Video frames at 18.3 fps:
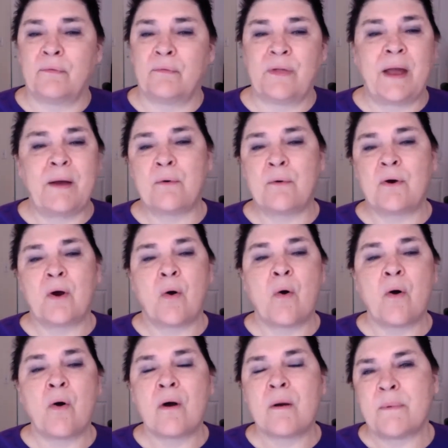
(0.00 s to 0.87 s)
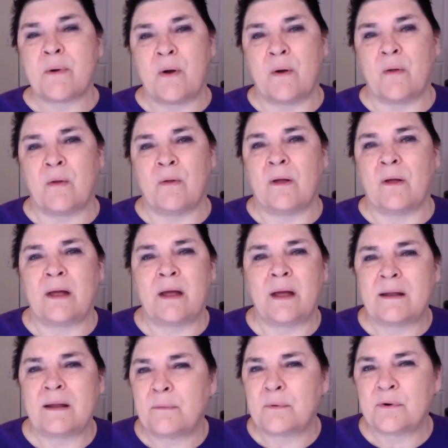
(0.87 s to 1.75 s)
they were horrible
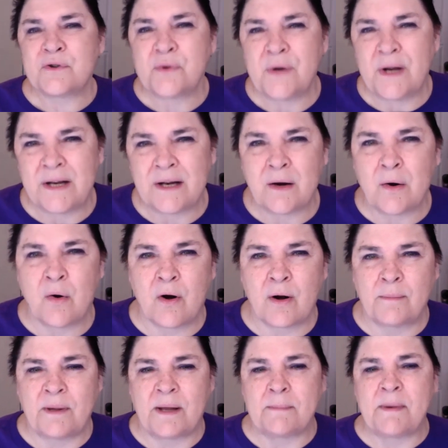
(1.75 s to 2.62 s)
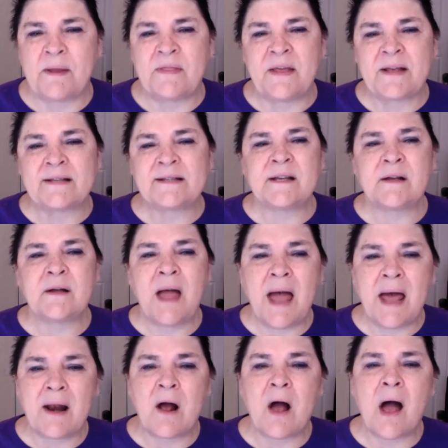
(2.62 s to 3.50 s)
they were treated horribly, but they still
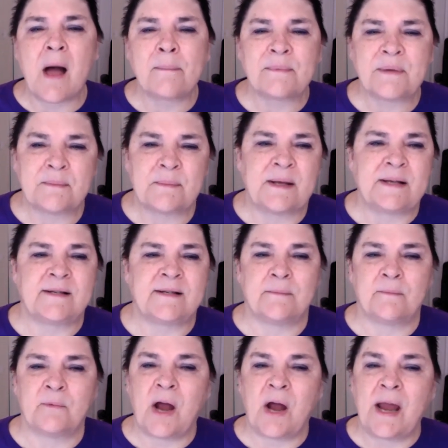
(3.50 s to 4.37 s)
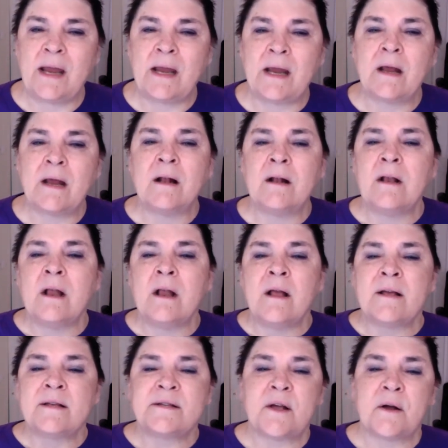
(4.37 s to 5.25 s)
had optimism, right?
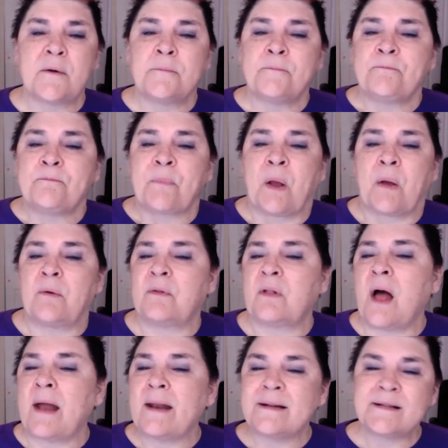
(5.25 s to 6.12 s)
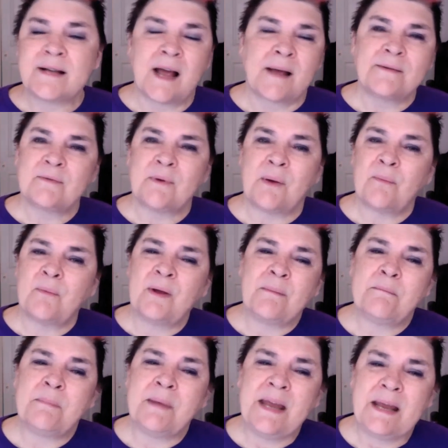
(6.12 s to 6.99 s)
So a lot of times when
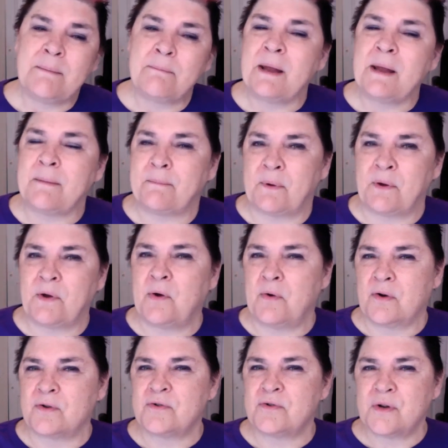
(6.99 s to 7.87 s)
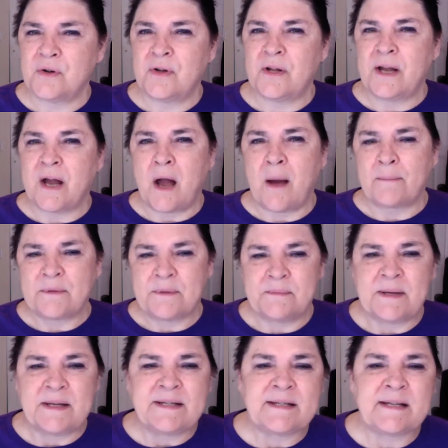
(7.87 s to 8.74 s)
we meet people who are truly
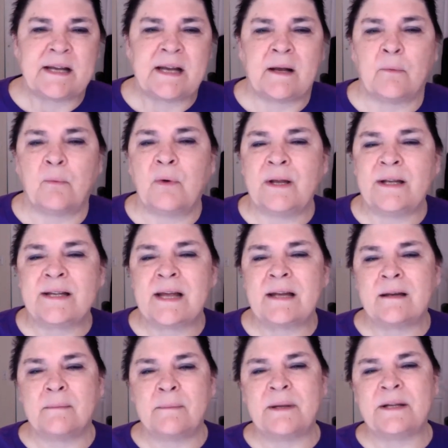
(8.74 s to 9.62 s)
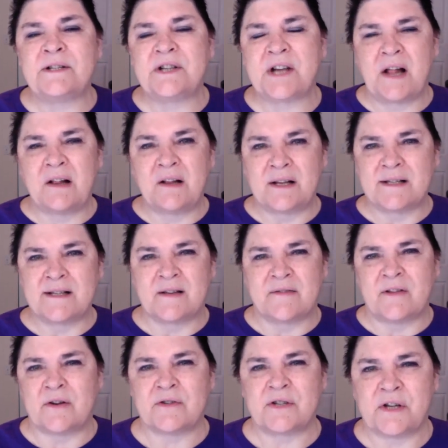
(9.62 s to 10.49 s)
optimistic, we tend to be jealous
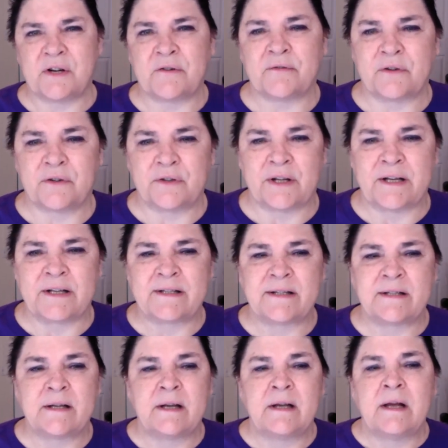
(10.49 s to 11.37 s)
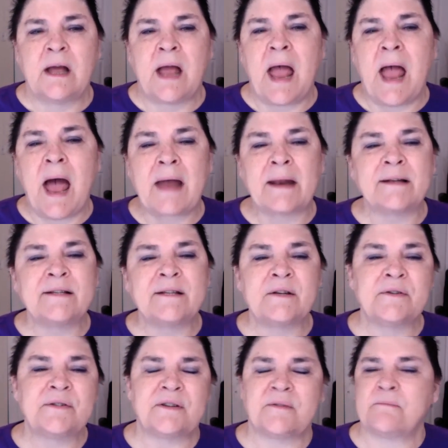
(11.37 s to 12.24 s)
of their cheerfulness.
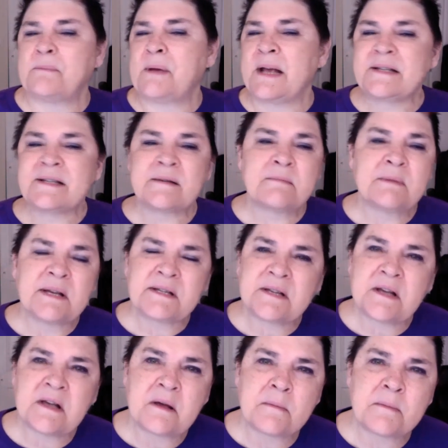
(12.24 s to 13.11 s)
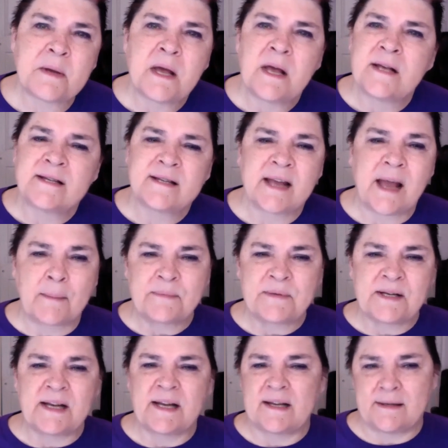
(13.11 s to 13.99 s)
Attitudes of pessimism,
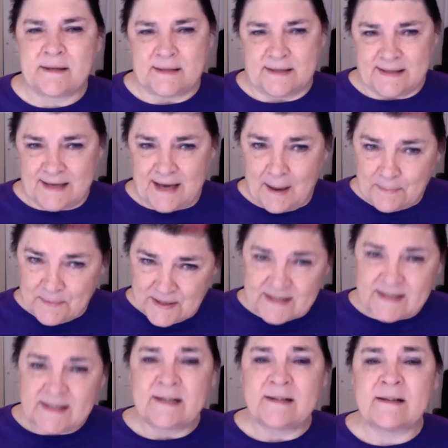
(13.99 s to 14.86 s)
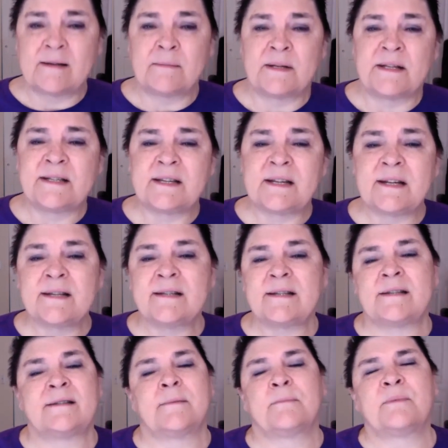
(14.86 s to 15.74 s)
skeptic- skepticism, and
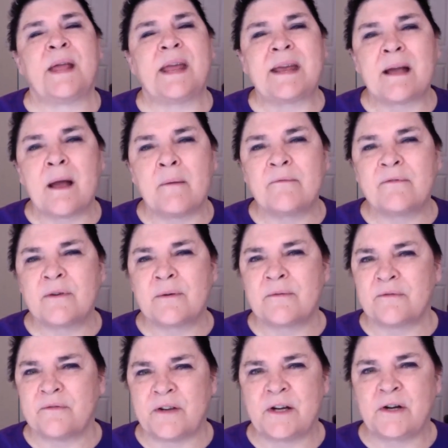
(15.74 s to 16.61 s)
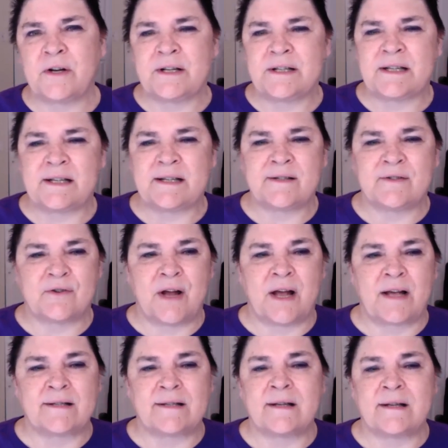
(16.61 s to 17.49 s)
cynicism, they come from fear and
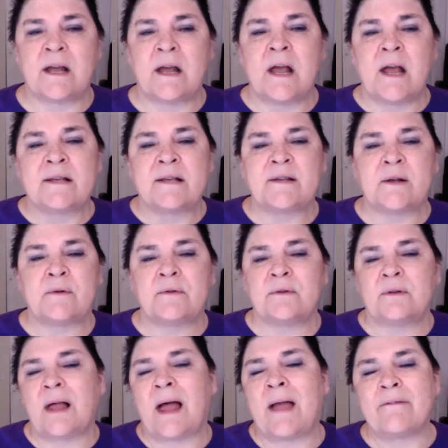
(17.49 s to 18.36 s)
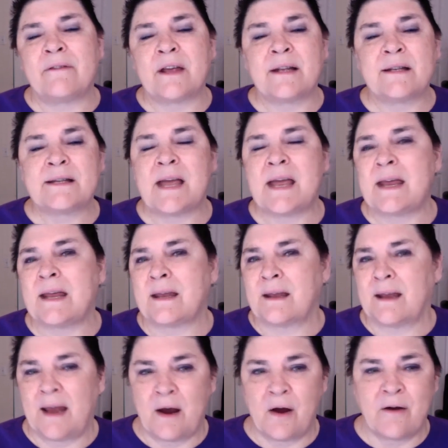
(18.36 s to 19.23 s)
distrust. So life can take
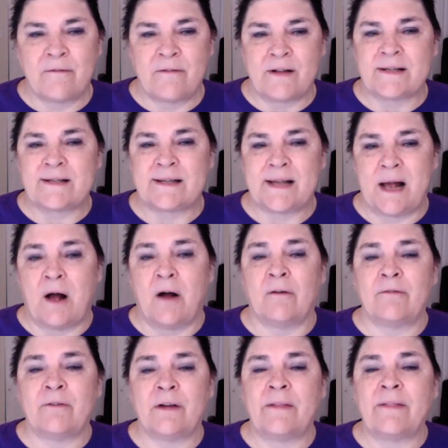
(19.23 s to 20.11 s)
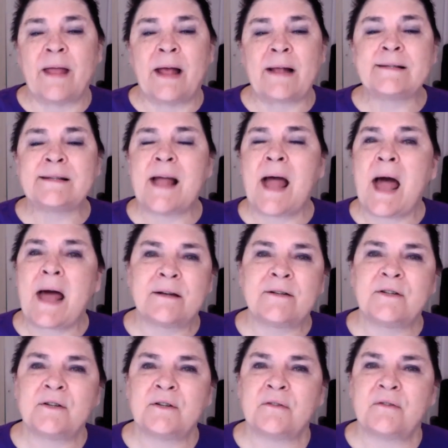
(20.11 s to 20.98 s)
care of itself, and that's the
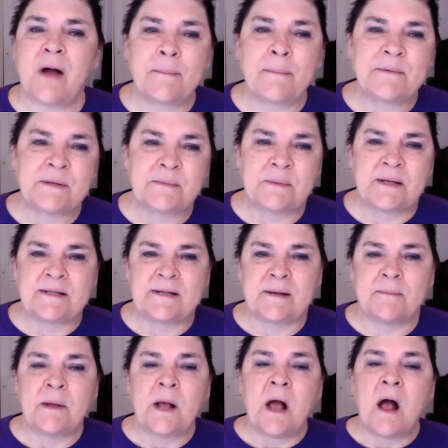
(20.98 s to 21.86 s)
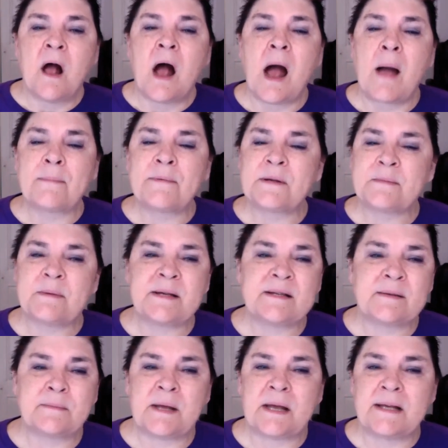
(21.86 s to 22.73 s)
attitude of optimism.
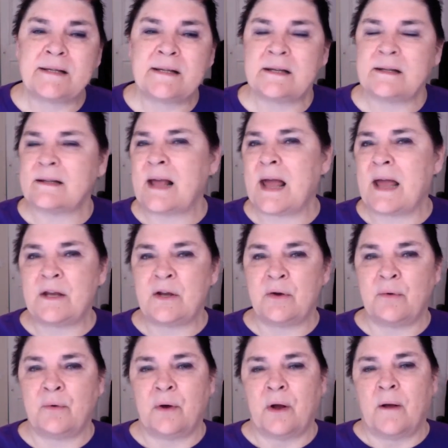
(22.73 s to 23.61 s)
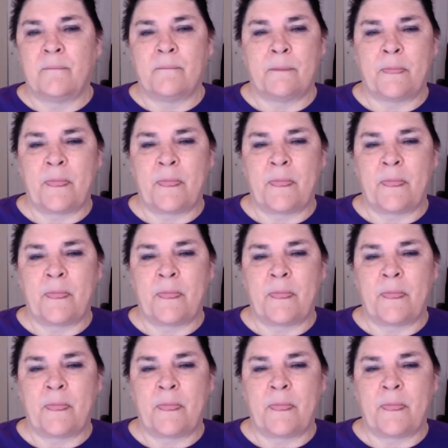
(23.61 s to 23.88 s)
Optimism isn't that you